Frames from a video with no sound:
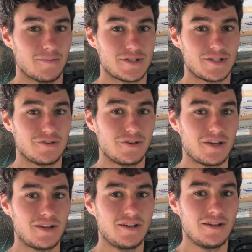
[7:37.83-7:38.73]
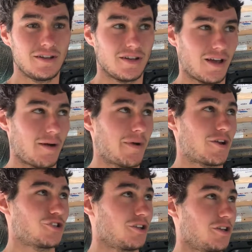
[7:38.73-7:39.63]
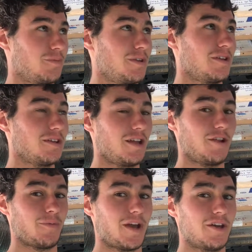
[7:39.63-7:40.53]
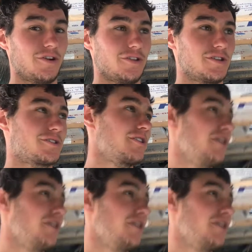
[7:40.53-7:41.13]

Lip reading: ceiling in, I'm actually gonna be hitting my head on this.